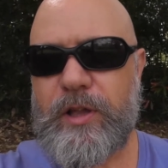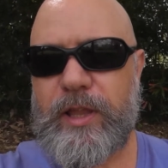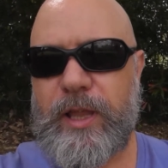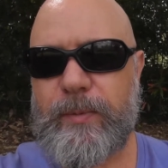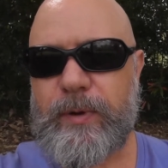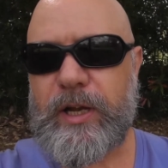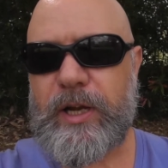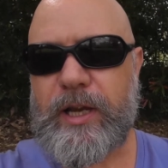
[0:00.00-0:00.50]

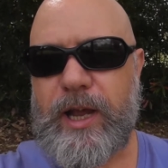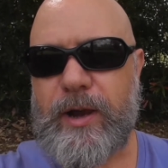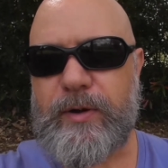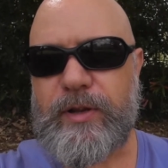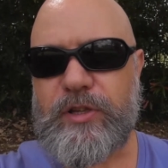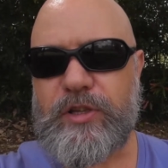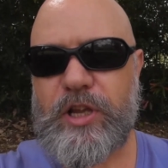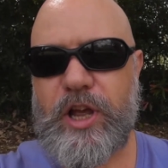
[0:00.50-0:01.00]
Then we're going to go
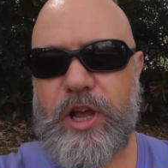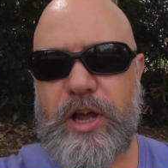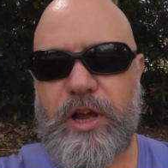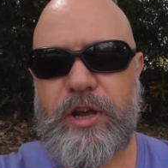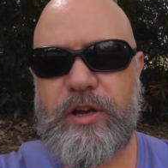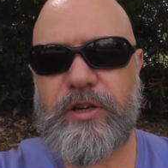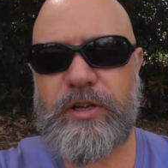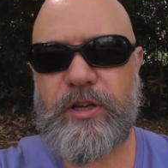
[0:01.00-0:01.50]

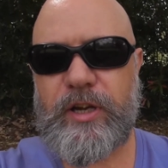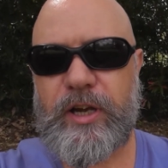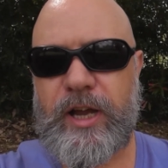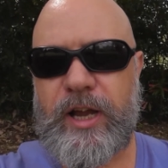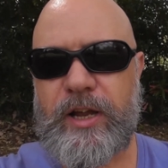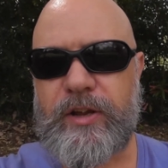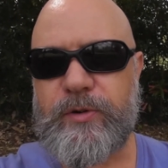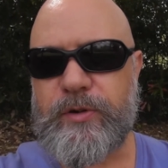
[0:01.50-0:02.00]
inside
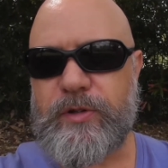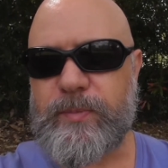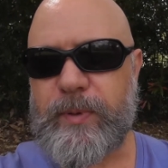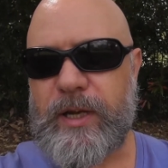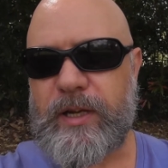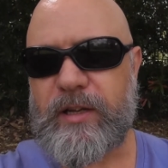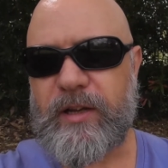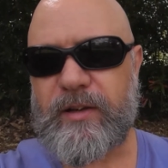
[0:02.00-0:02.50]
and do a
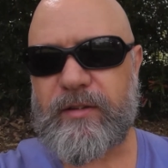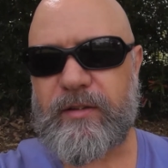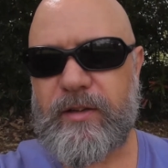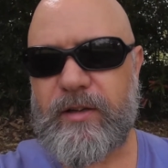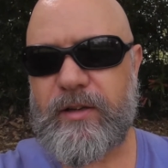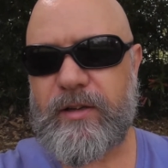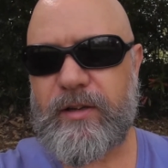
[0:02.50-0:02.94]
speed test.